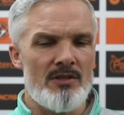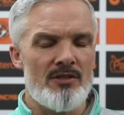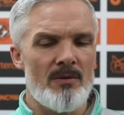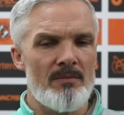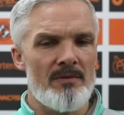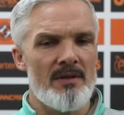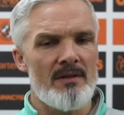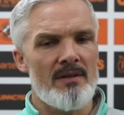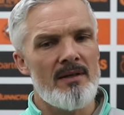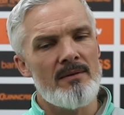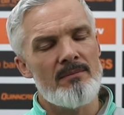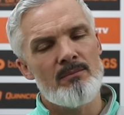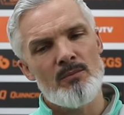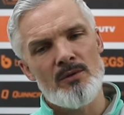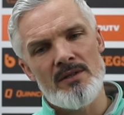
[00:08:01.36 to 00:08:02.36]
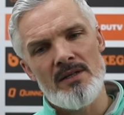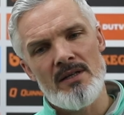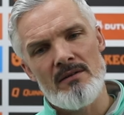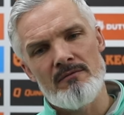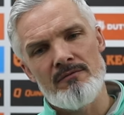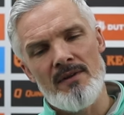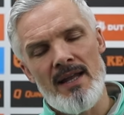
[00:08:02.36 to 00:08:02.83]
is something that we
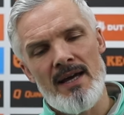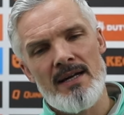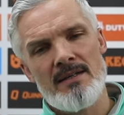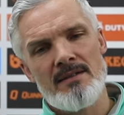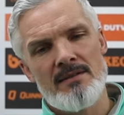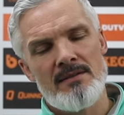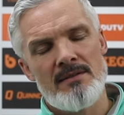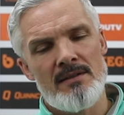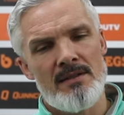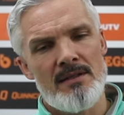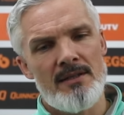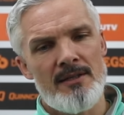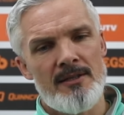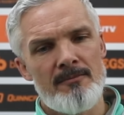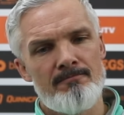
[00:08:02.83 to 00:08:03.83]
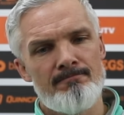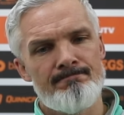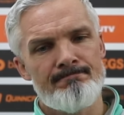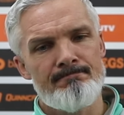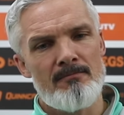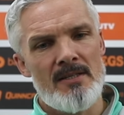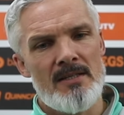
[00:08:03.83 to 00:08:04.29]
have lacked
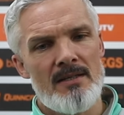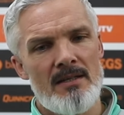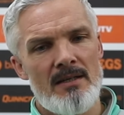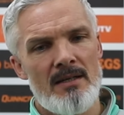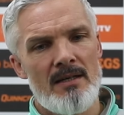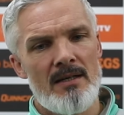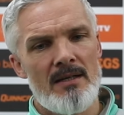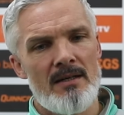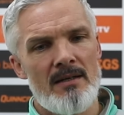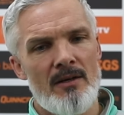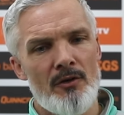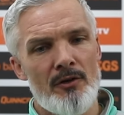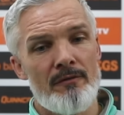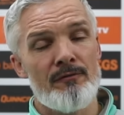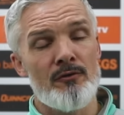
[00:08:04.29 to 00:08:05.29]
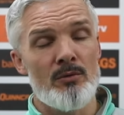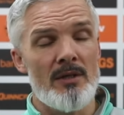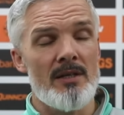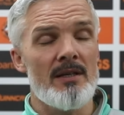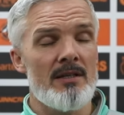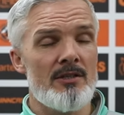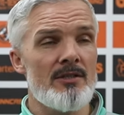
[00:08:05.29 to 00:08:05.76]
on a few
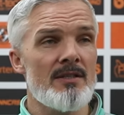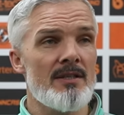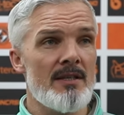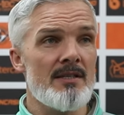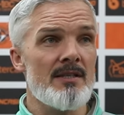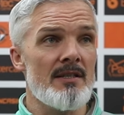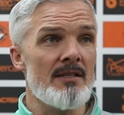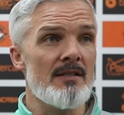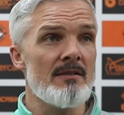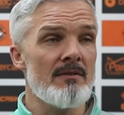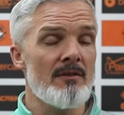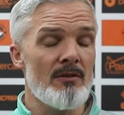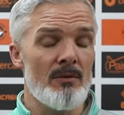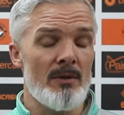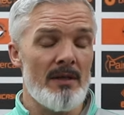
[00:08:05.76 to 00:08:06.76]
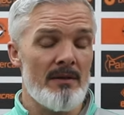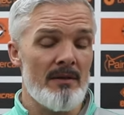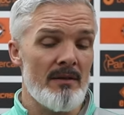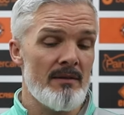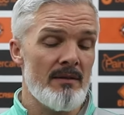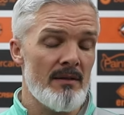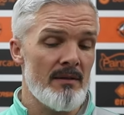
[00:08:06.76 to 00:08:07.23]
occasions this season. You know, and I
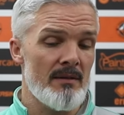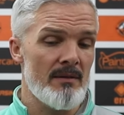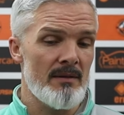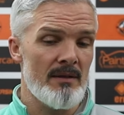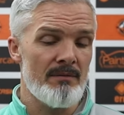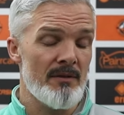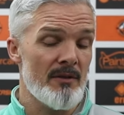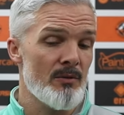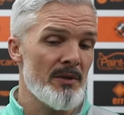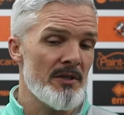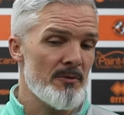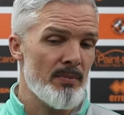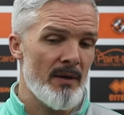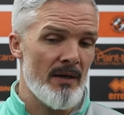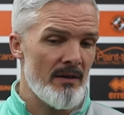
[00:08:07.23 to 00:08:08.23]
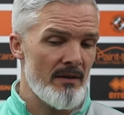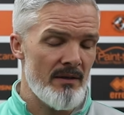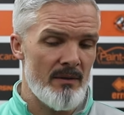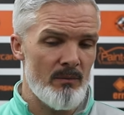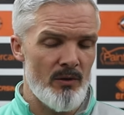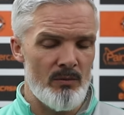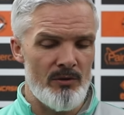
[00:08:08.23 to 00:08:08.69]
think to even the Queen's Park
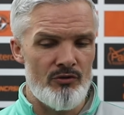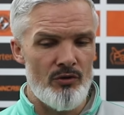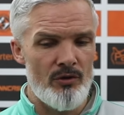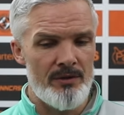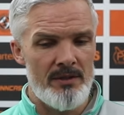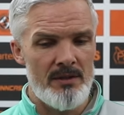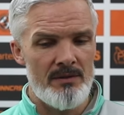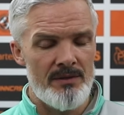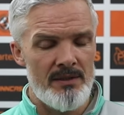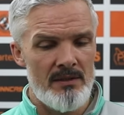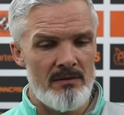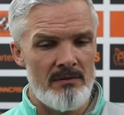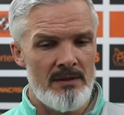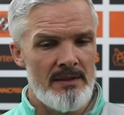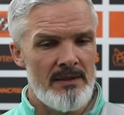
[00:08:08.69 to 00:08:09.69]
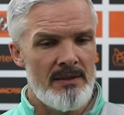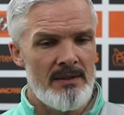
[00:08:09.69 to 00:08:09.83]
game where we draw 0-0,